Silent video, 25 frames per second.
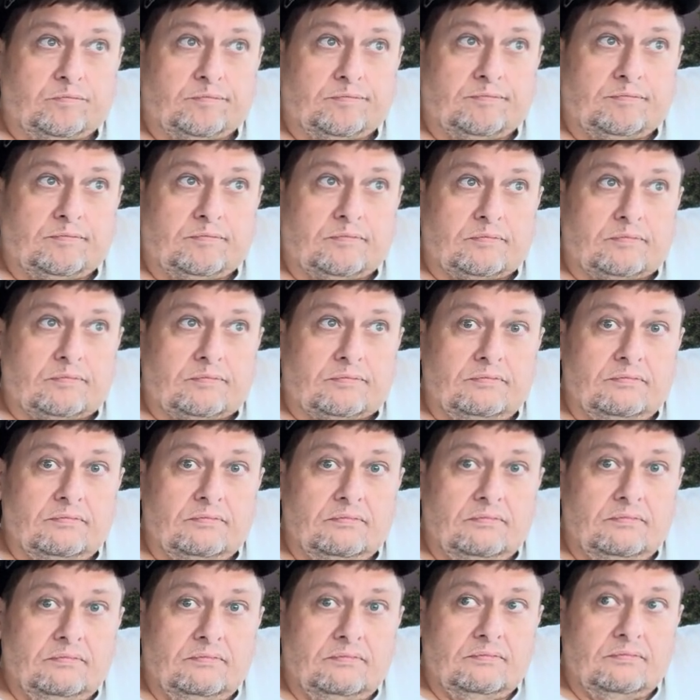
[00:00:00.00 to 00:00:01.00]

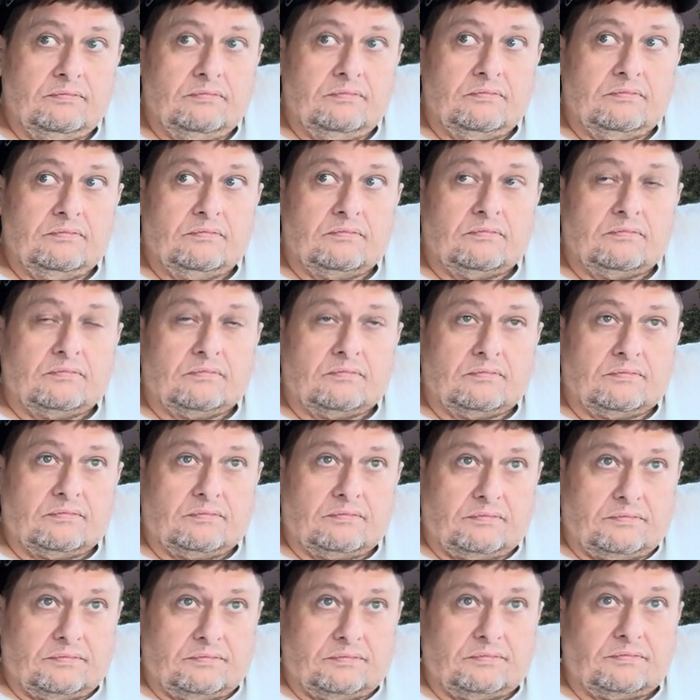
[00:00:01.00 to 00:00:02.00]

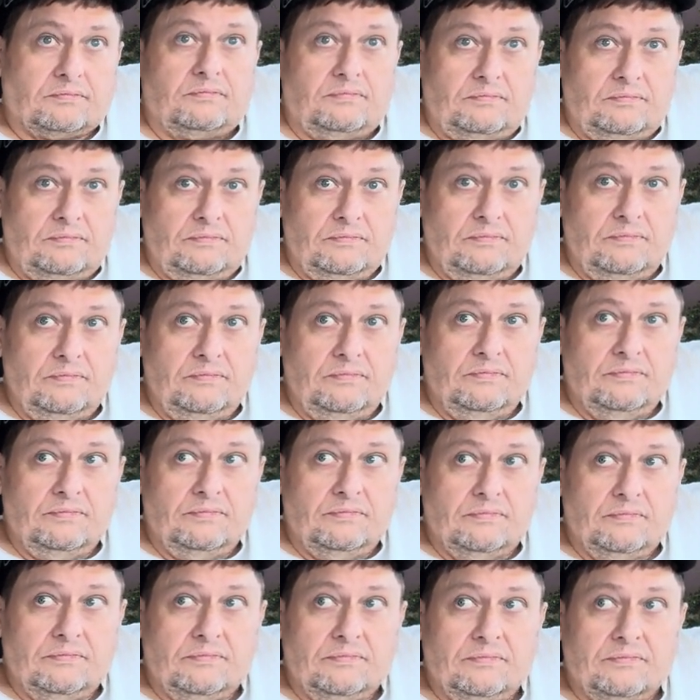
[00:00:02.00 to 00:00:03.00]

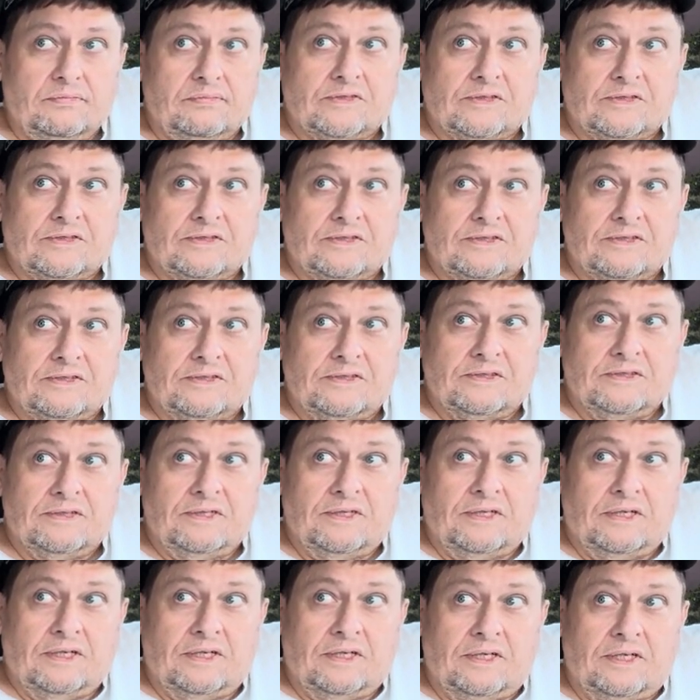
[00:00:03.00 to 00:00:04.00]

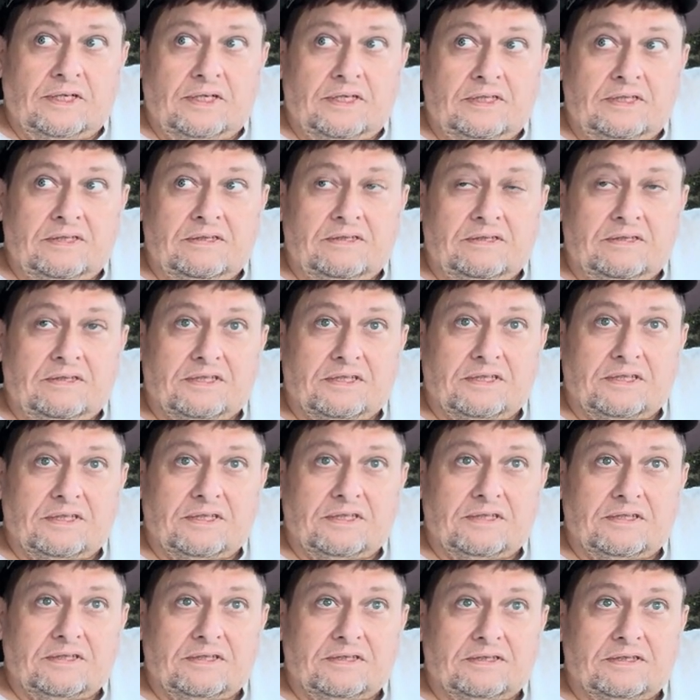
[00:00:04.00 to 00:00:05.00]

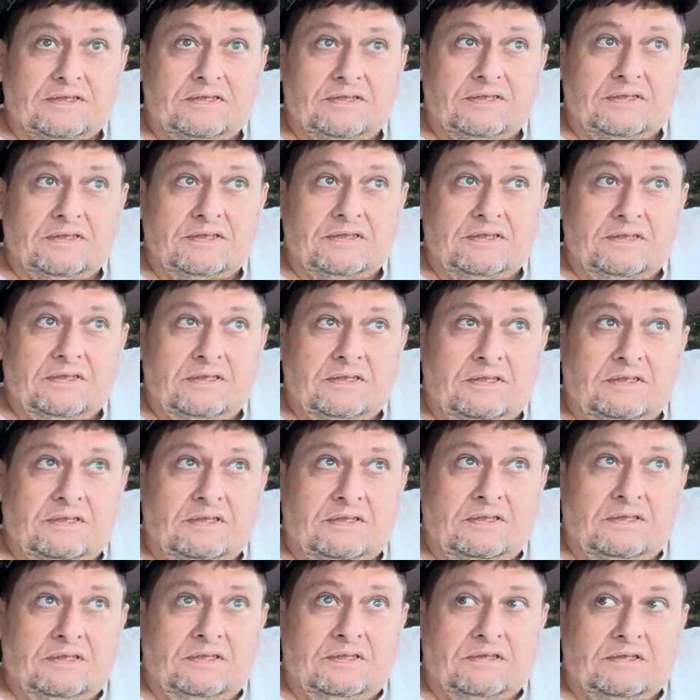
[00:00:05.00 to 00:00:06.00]

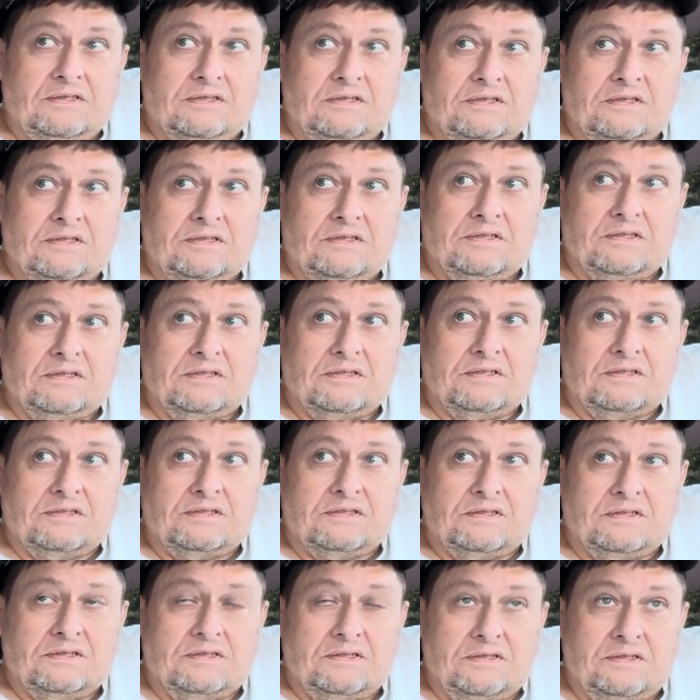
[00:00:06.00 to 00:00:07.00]

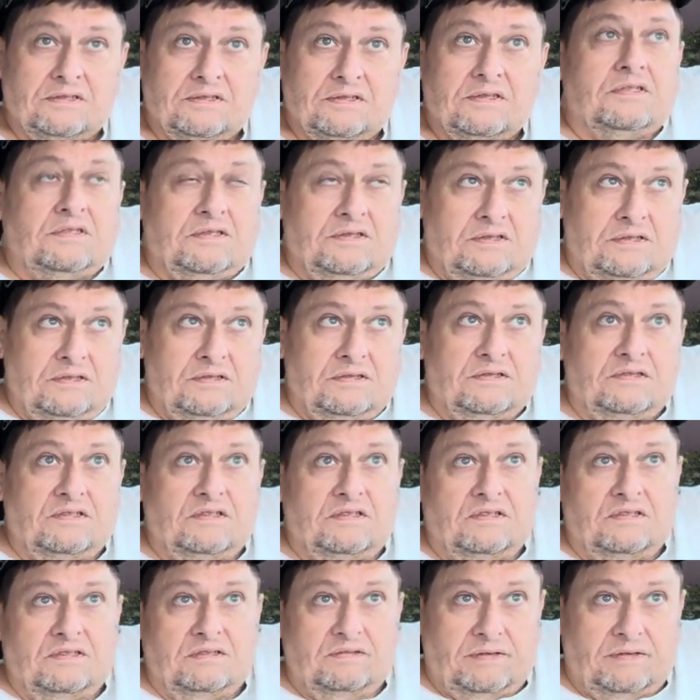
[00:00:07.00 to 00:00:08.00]
This person isn't speaking.